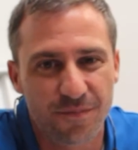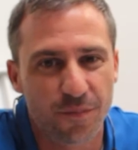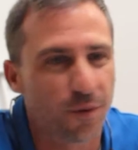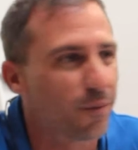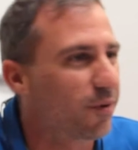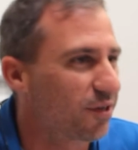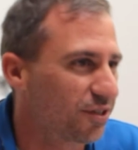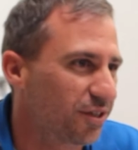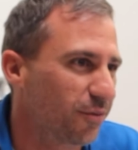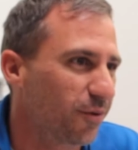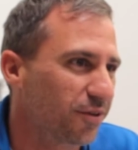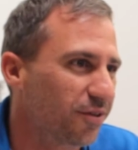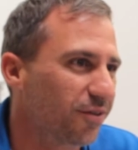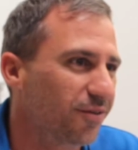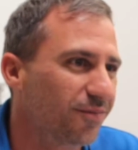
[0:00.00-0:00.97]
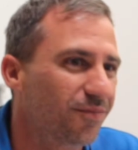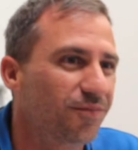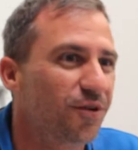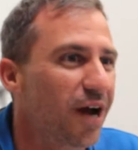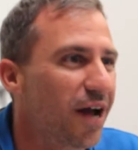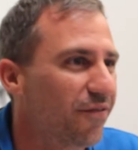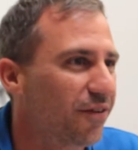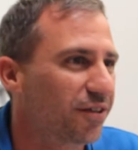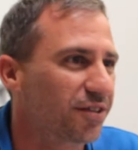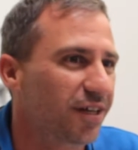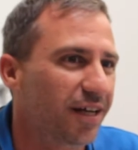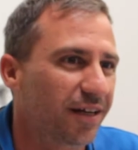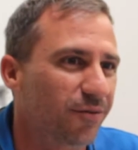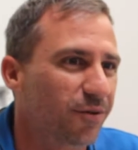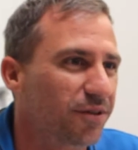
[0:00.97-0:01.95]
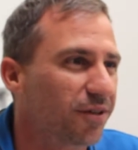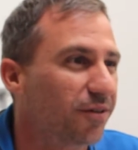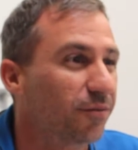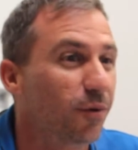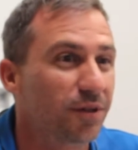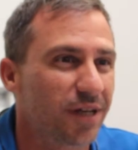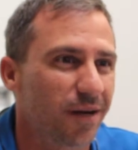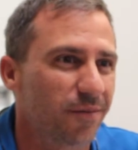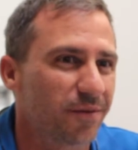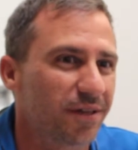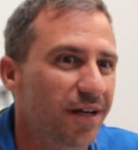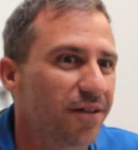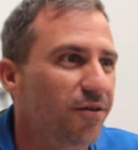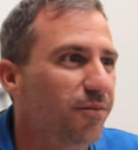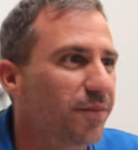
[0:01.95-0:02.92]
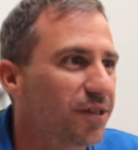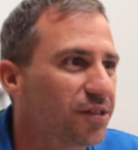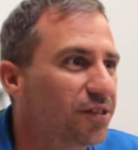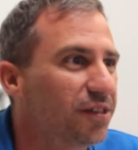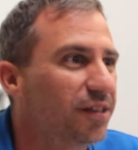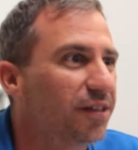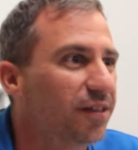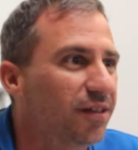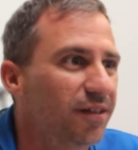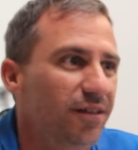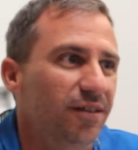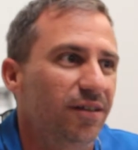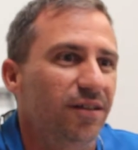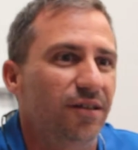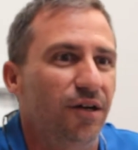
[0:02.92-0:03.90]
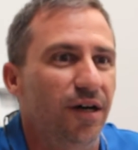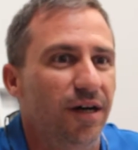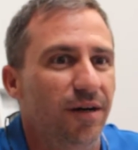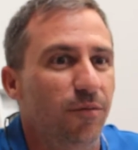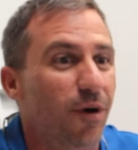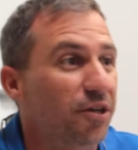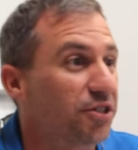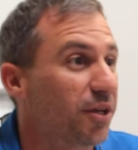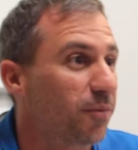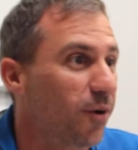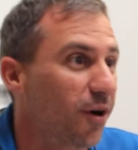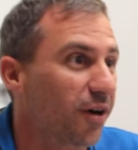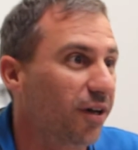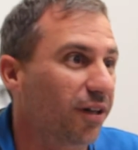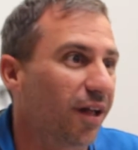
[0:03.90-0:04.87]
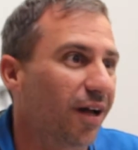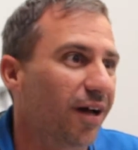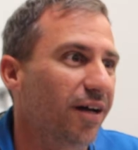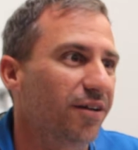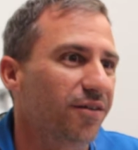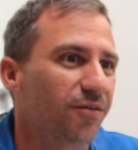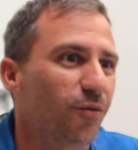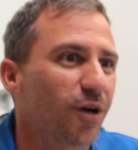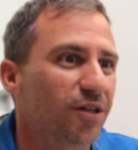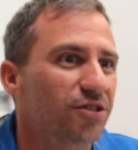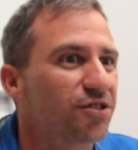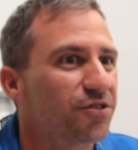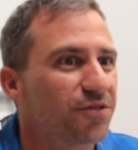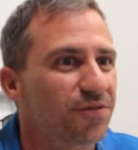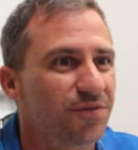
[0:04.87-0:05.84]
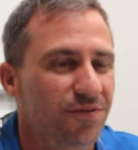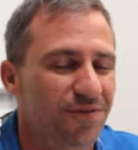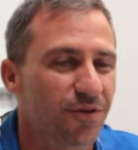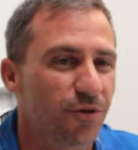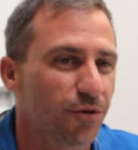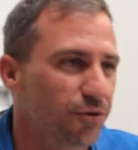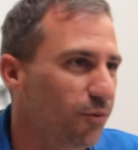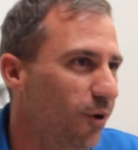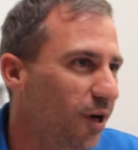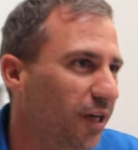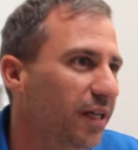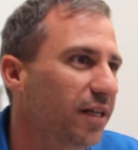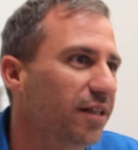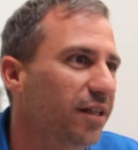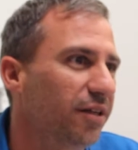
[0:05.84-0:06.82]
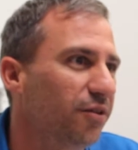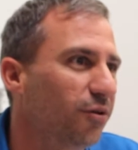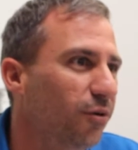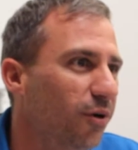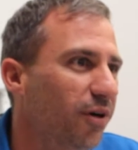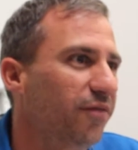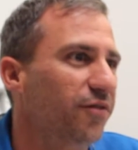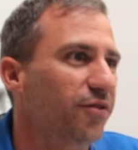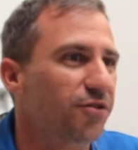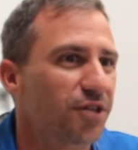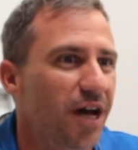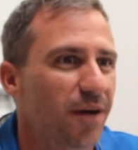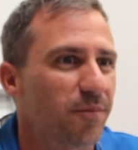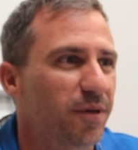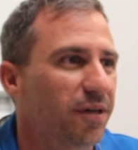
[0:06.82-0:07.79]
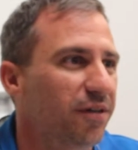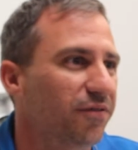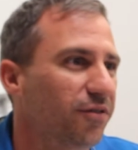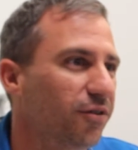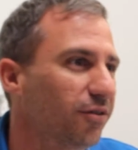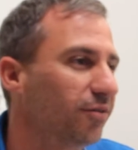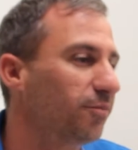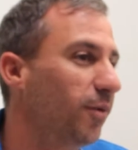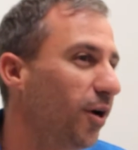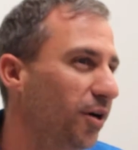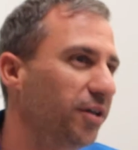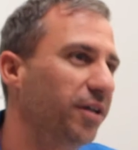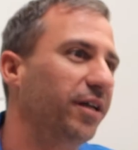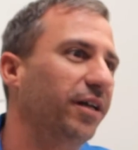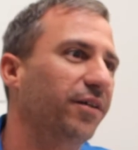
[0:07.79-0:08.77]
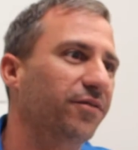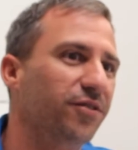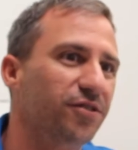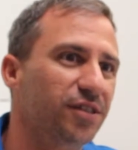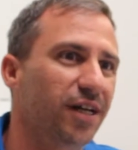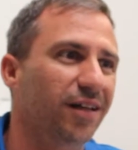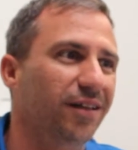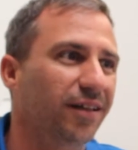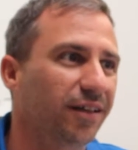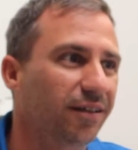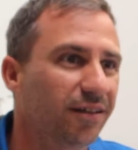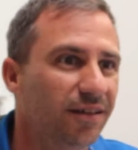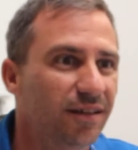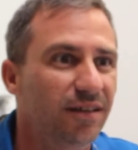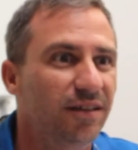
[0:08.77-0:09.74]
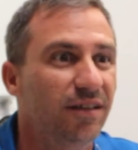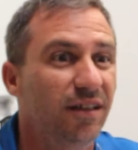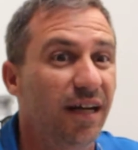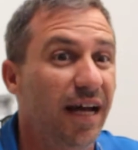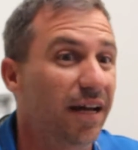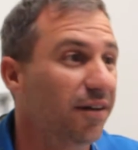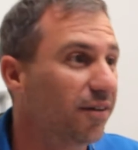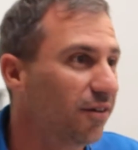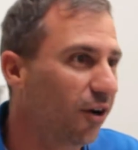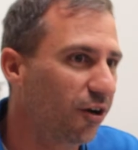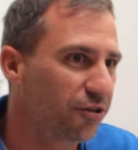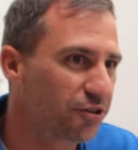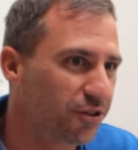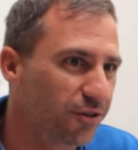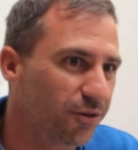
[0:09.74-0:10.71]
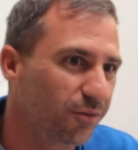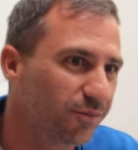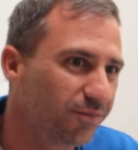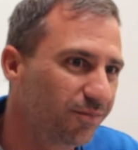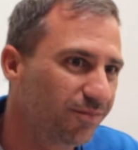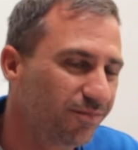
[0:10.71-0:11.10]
We want to see what their traffic's like, what time of day they're busy, watch their parking lot, watch who's walking in their door, if they're shopping, if they're pawning, if they're selling, and also